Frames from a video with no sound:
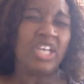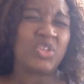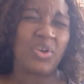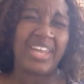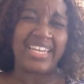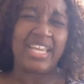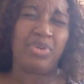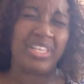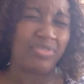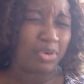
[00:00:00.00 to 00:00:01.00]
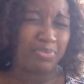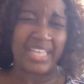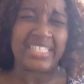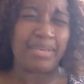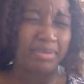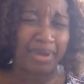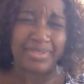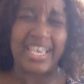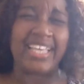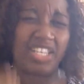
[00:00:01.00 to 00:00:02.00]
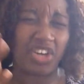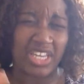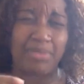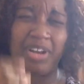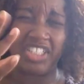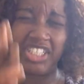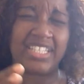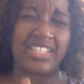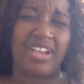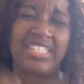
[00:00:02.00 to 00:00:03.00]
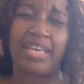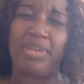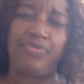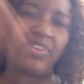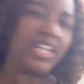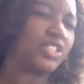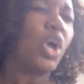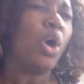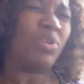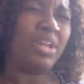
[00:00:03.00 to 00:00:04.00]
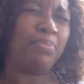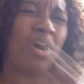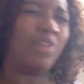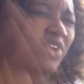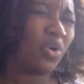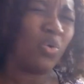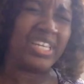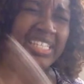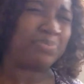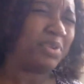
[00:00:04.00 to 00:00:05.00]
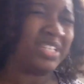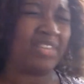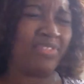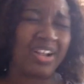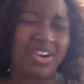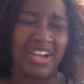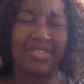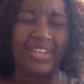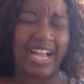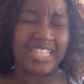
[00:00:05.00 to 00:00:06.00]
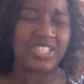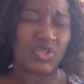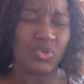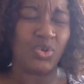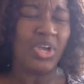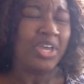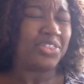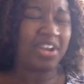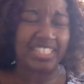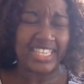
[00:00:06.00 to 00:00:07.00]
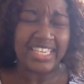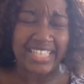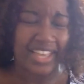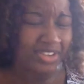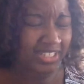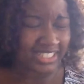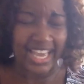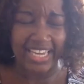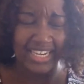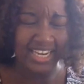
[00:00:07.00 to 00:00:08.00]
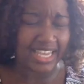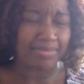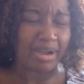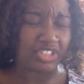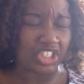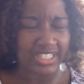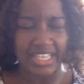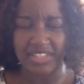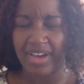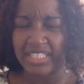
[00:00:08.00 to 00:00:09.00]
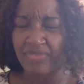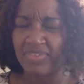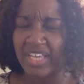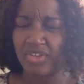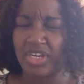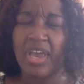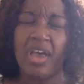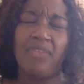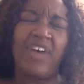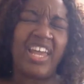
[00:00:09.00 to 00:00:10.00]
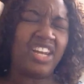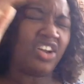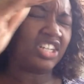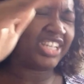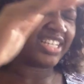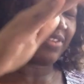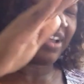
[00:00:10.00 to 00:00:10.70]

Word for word: so that they will even repent and be baptized in your name, Lord Jesus Christ, and be filled with the power of your Holy Spirit, even like Christ in Acts 2, 38 and 39, in the name of Jesus Christ of Nazareth. Father, Lord Jesus